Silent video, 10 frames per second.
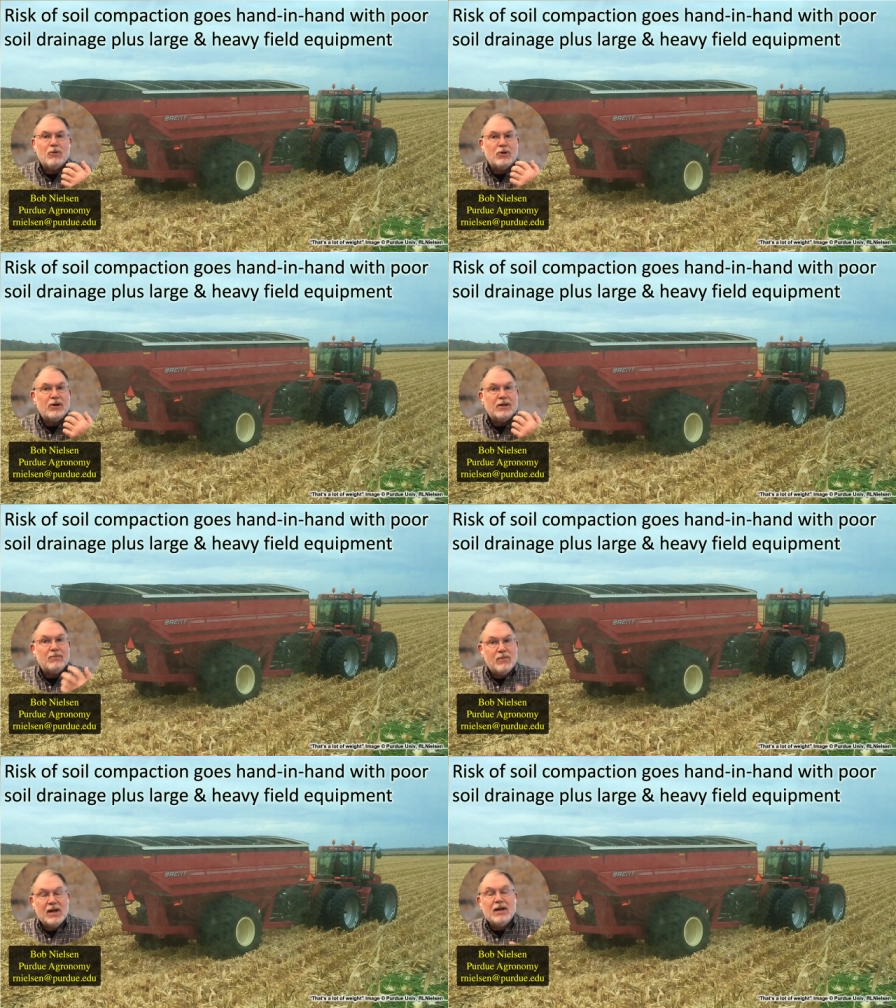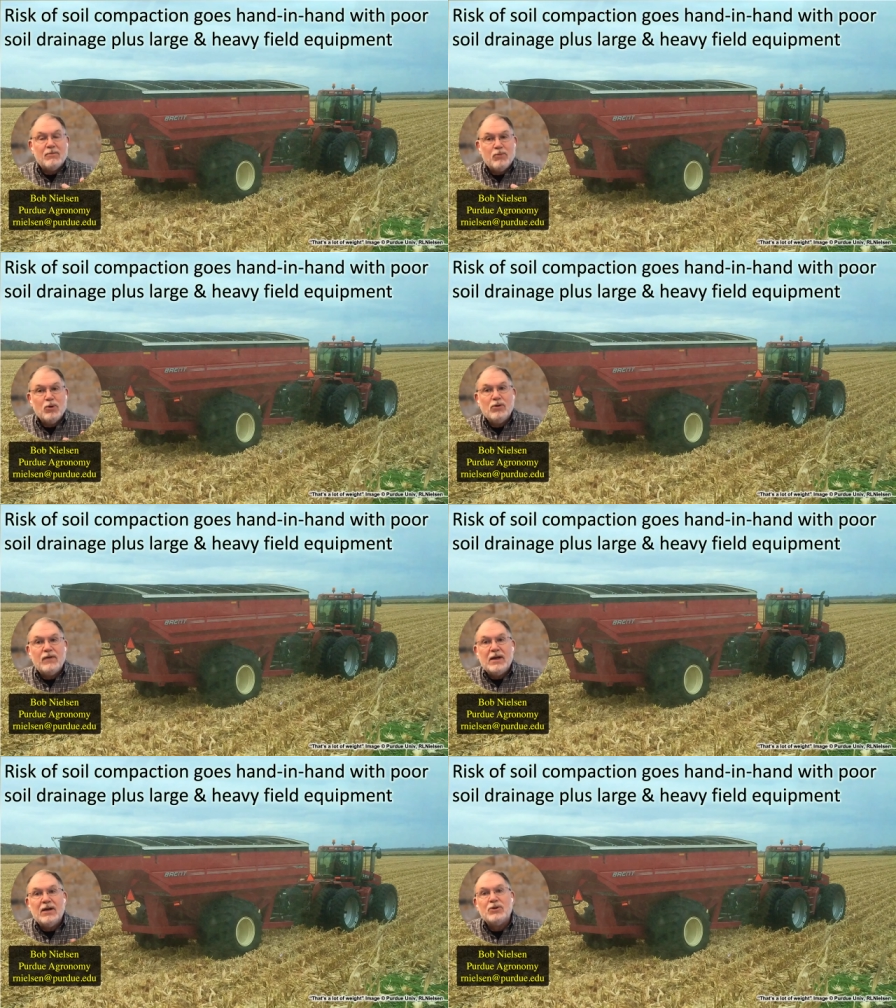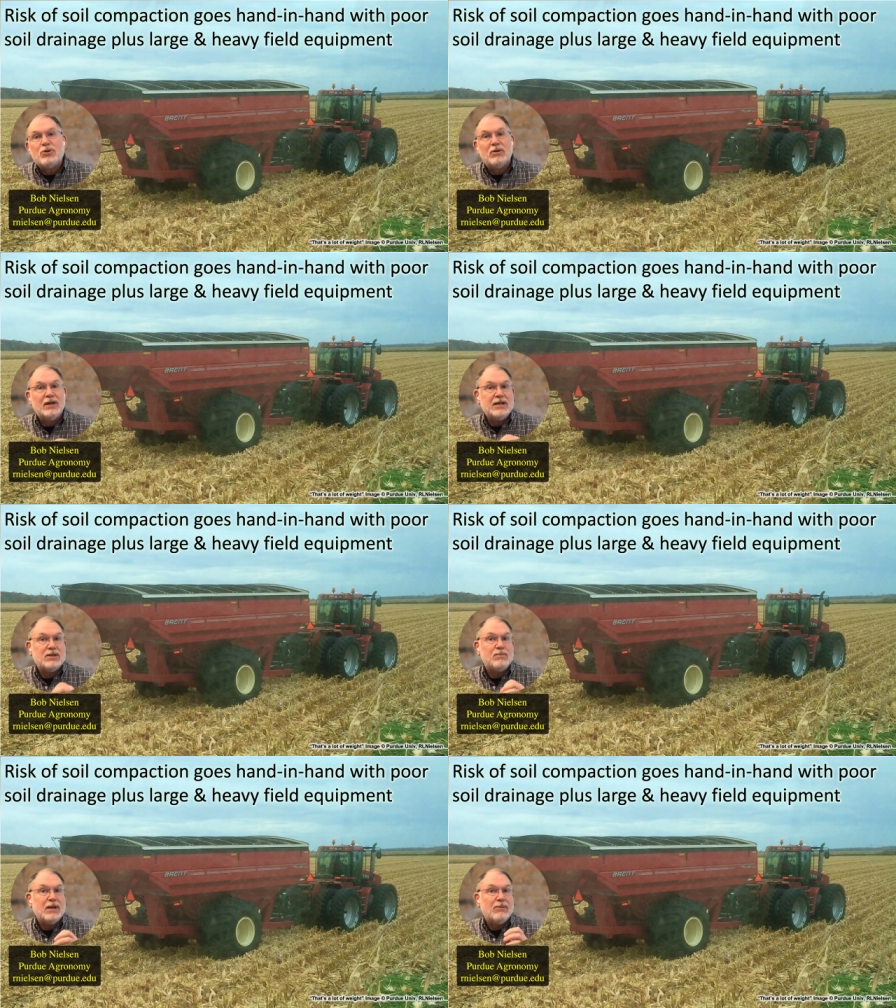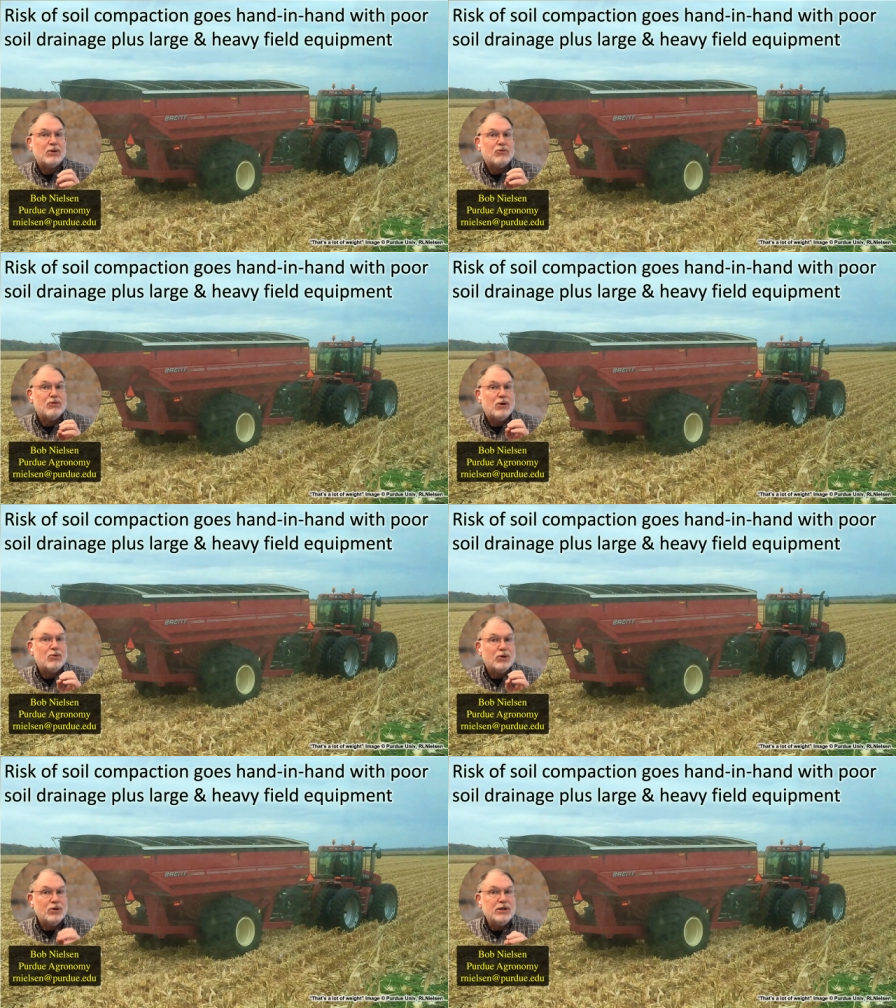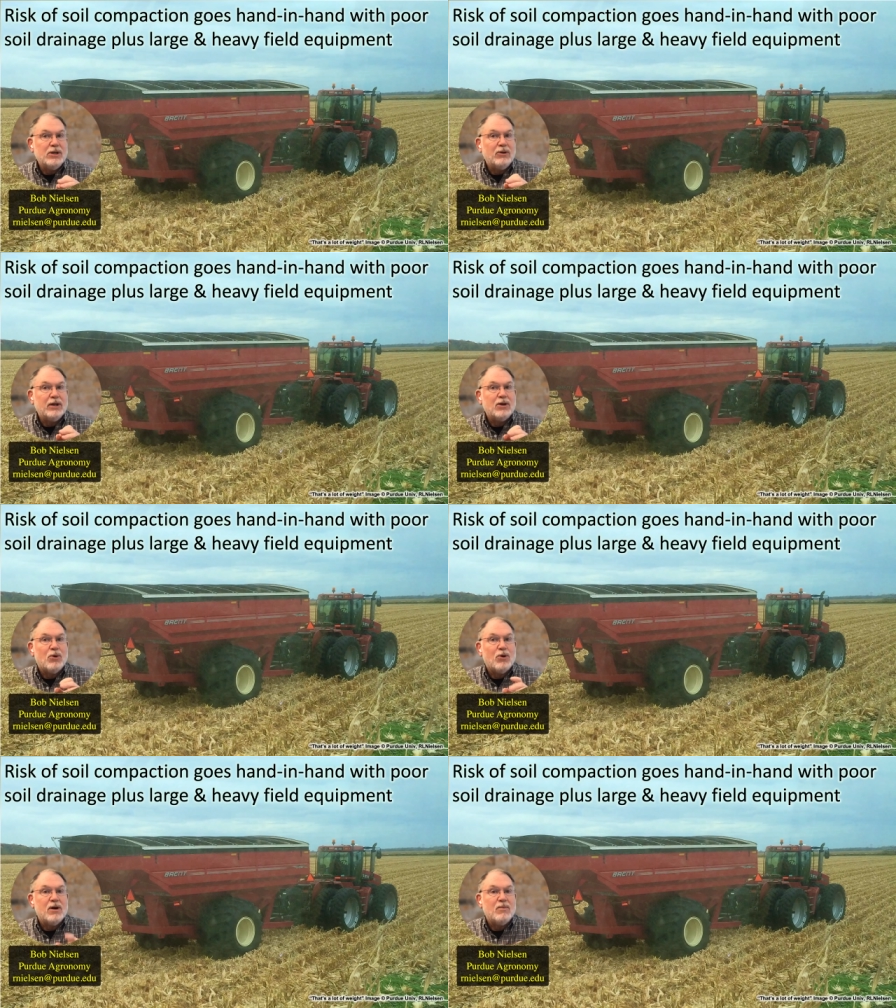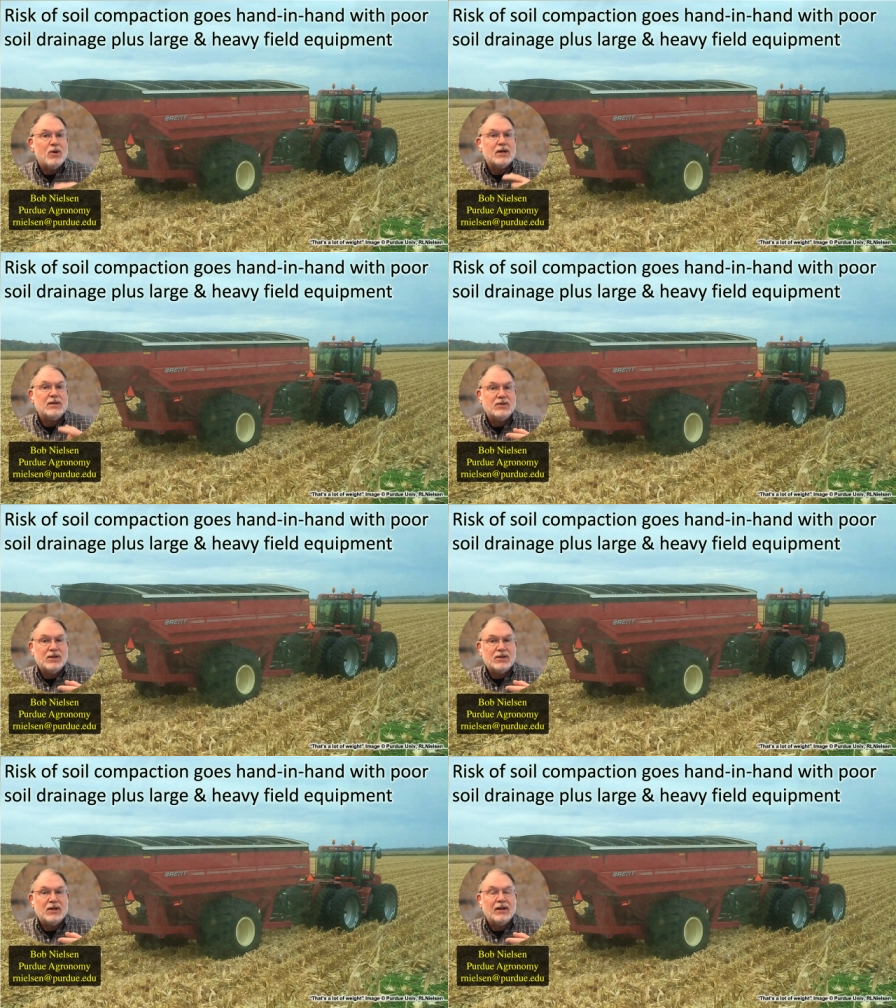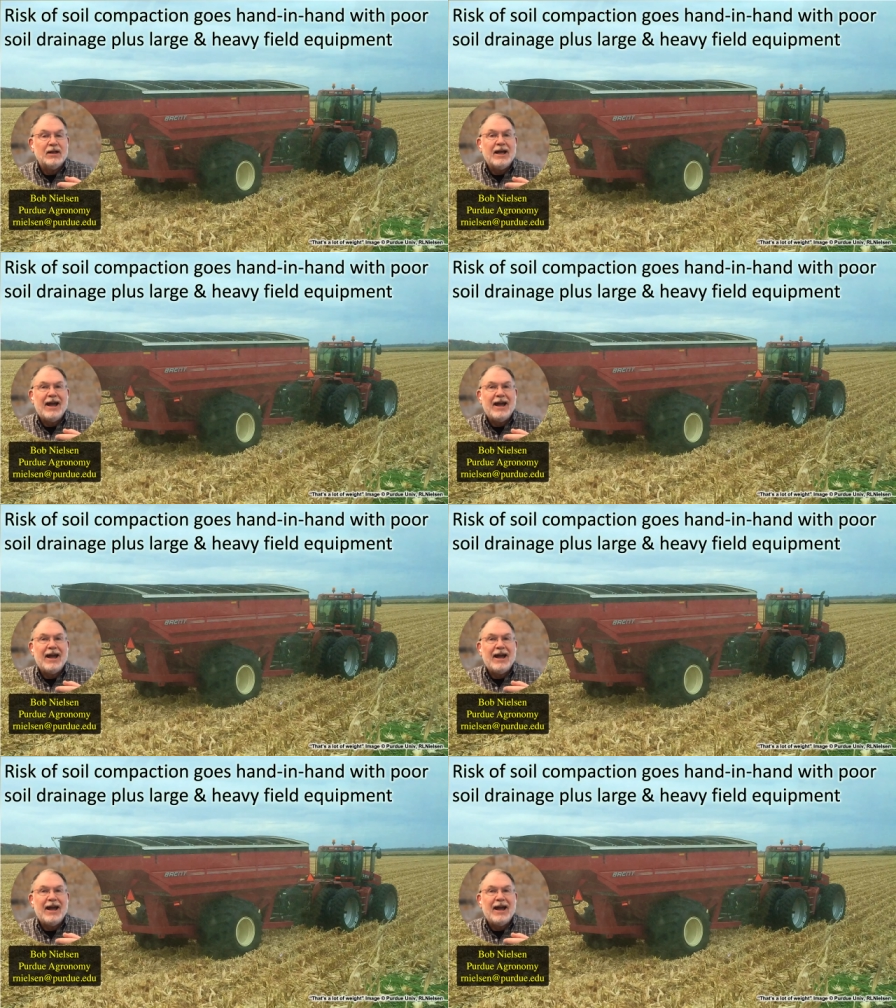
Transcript: going to improve yields or at least be able to grow good yielding corn more consistently.